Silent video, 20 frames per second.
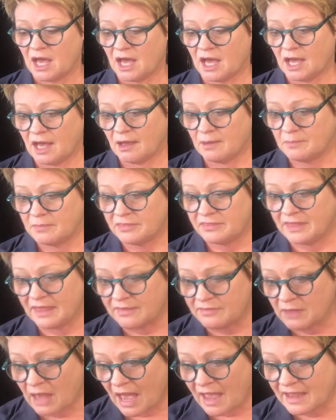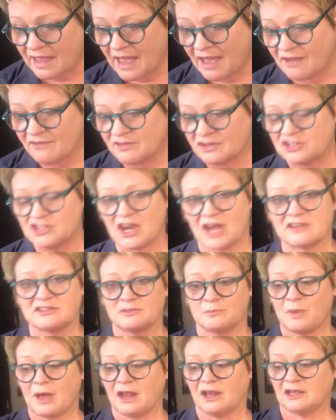Um, then I have a
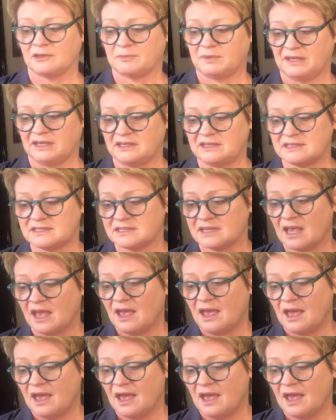Jackson Pollock piece.